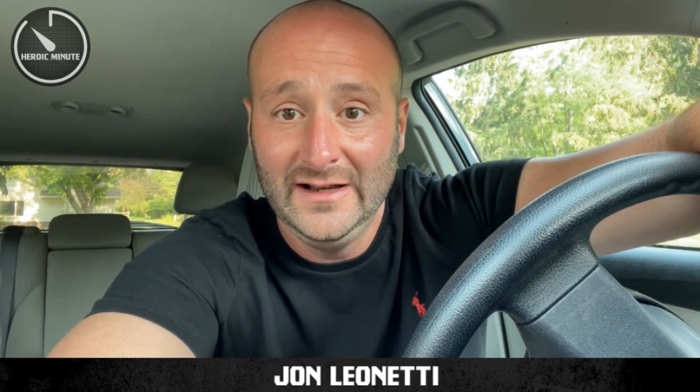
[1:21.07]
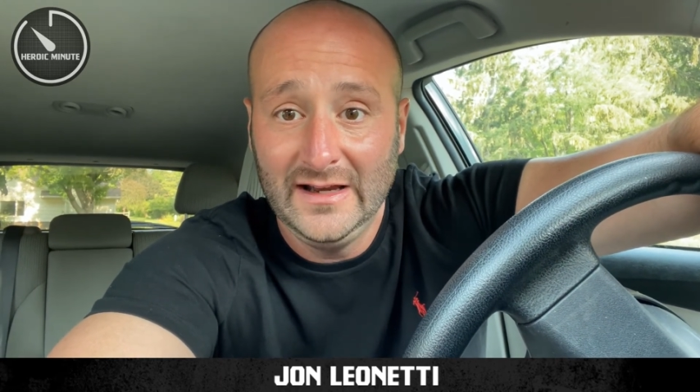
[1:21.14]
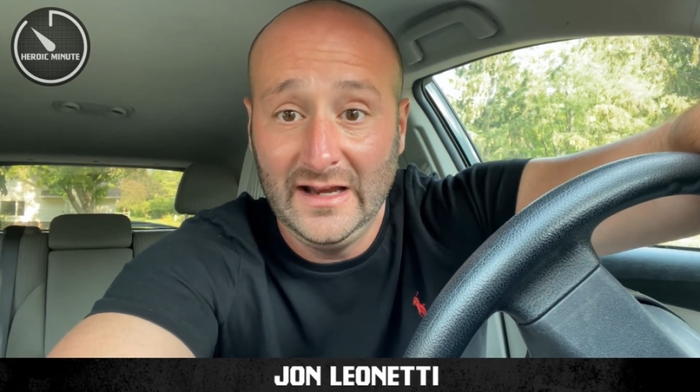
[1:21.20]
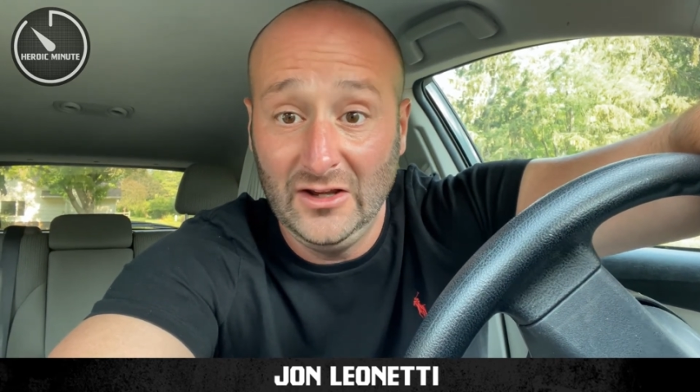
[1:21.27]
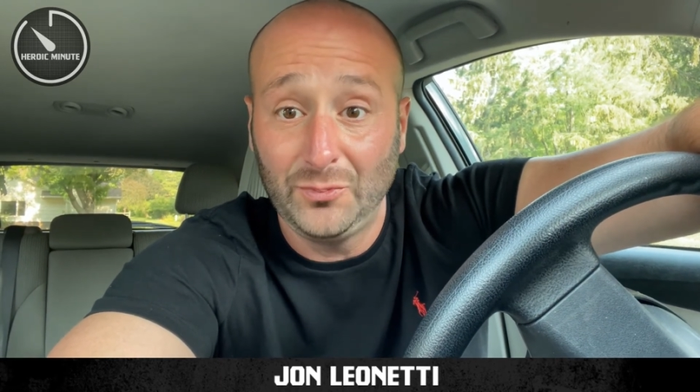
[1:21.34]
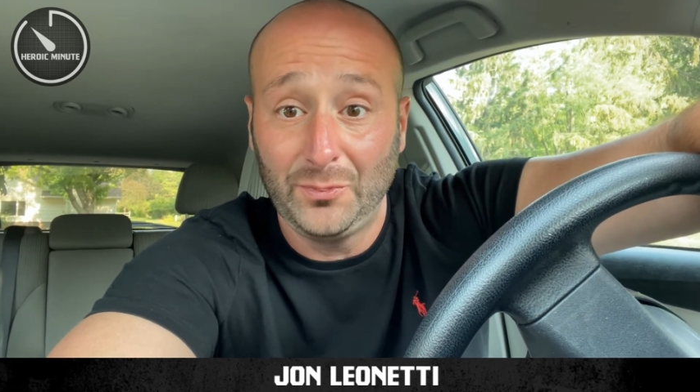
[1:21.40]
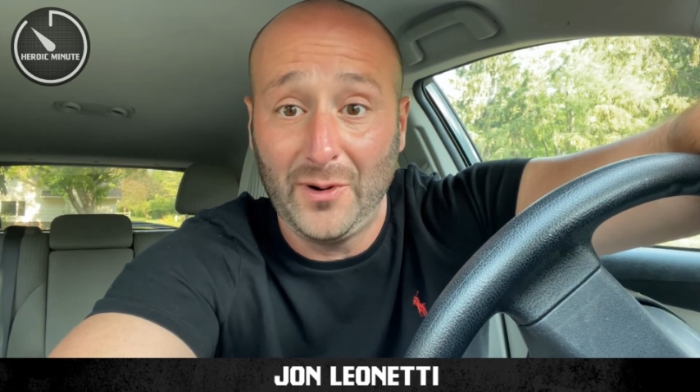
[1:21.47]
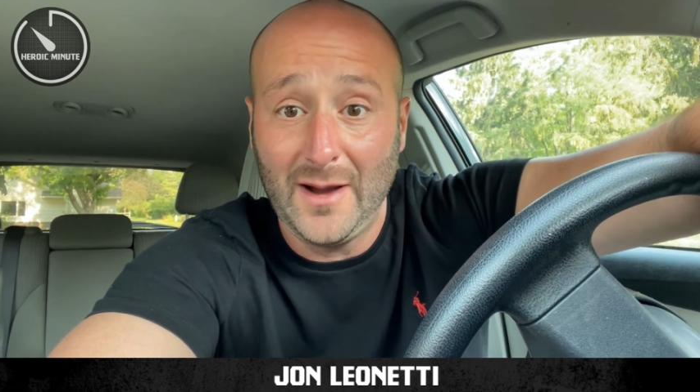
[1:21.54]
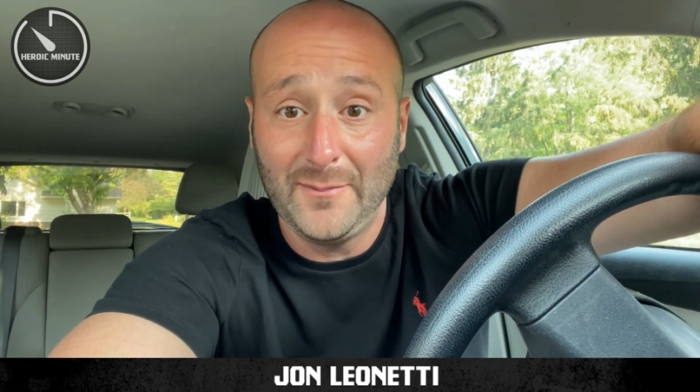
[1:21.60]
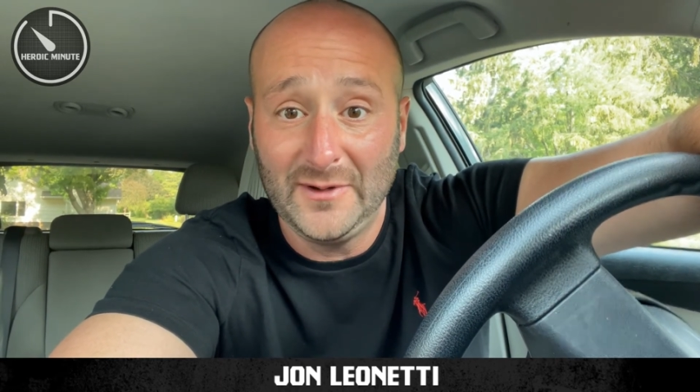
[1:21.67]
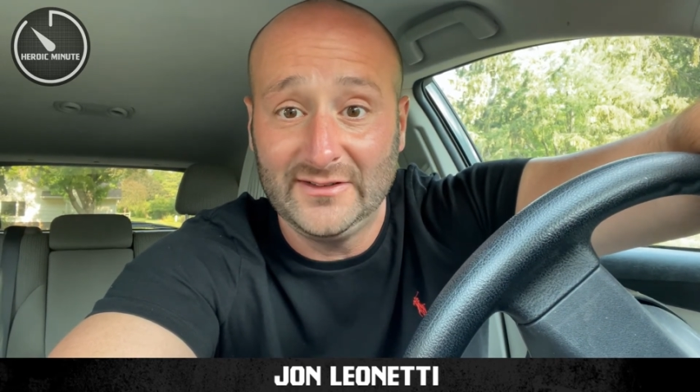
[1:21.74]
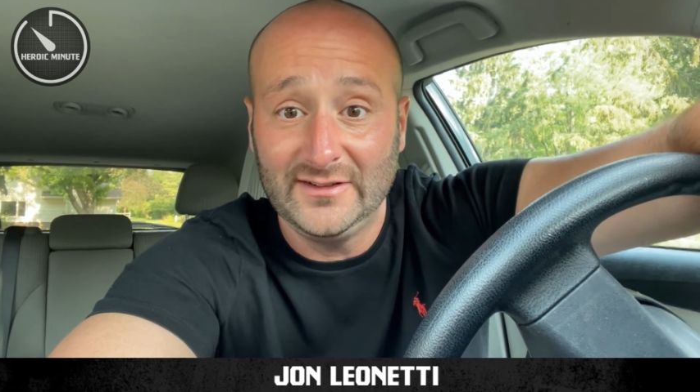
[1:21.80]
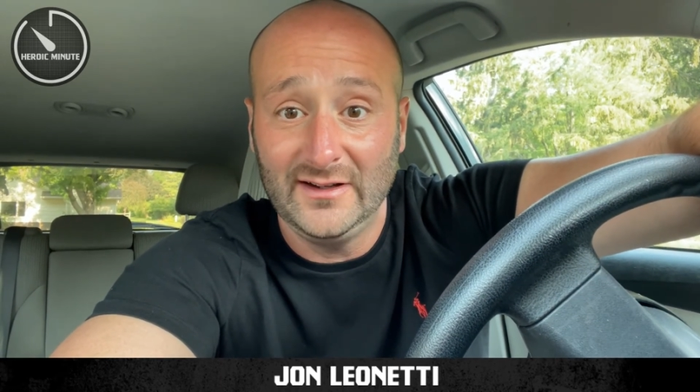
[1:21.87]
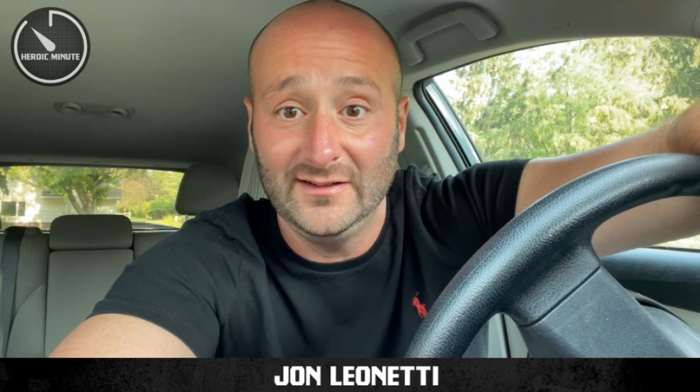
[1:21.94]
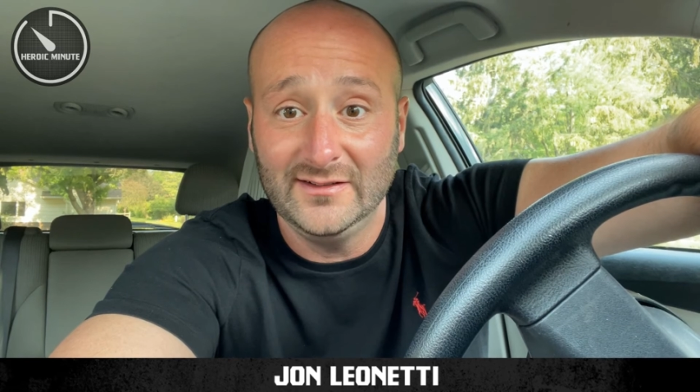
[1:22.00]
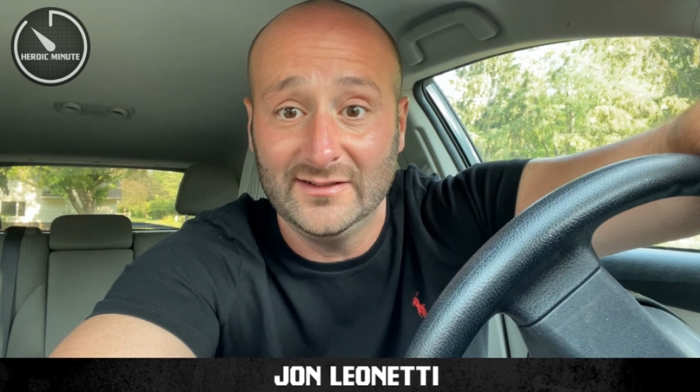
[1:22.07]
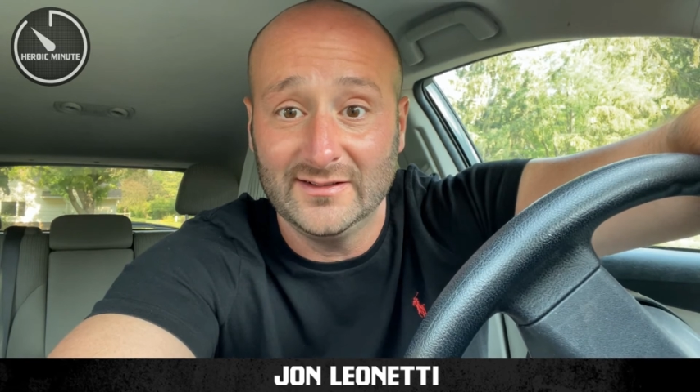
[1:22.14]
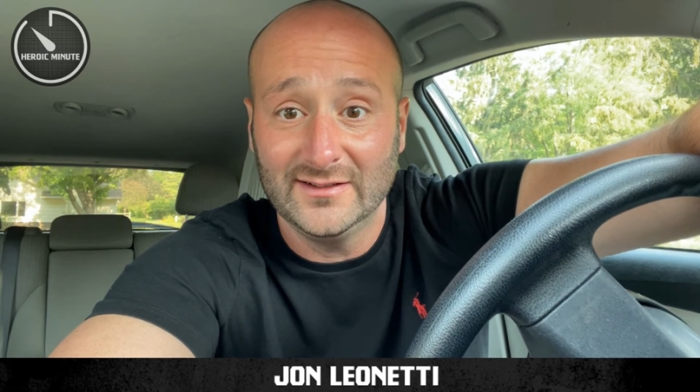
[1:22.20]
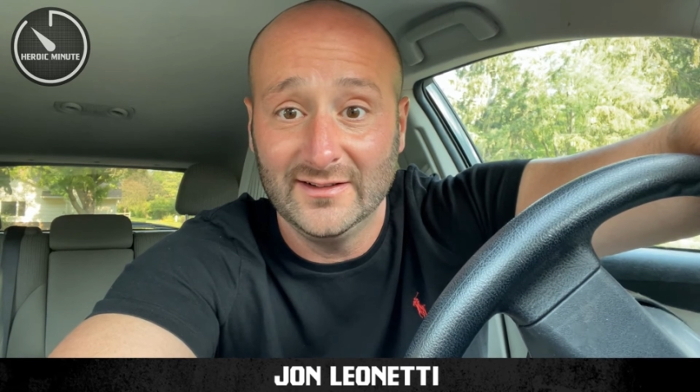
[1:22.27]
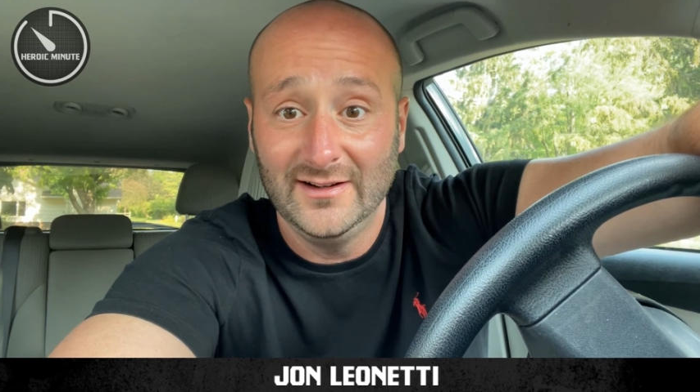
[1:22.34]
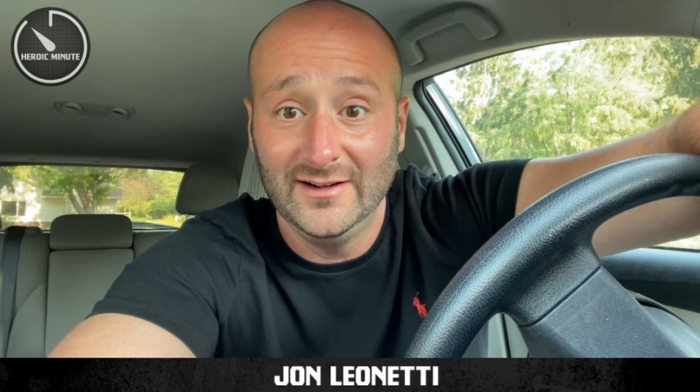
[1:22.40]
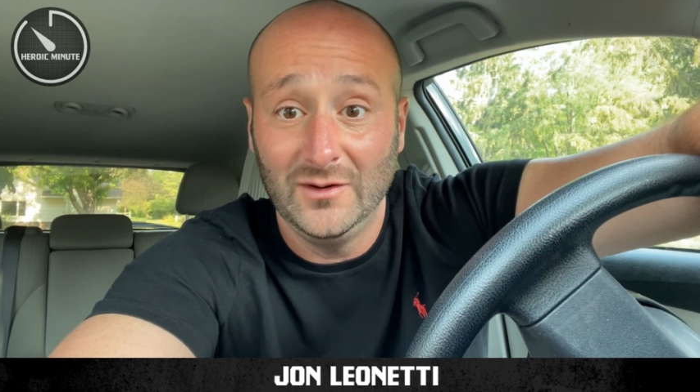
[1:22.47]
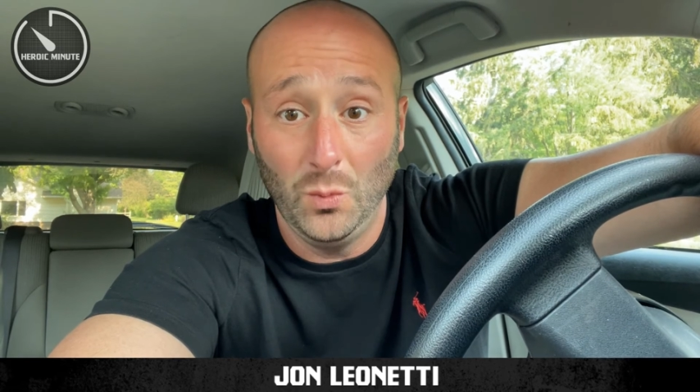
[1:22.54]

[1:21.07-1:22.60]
His promise is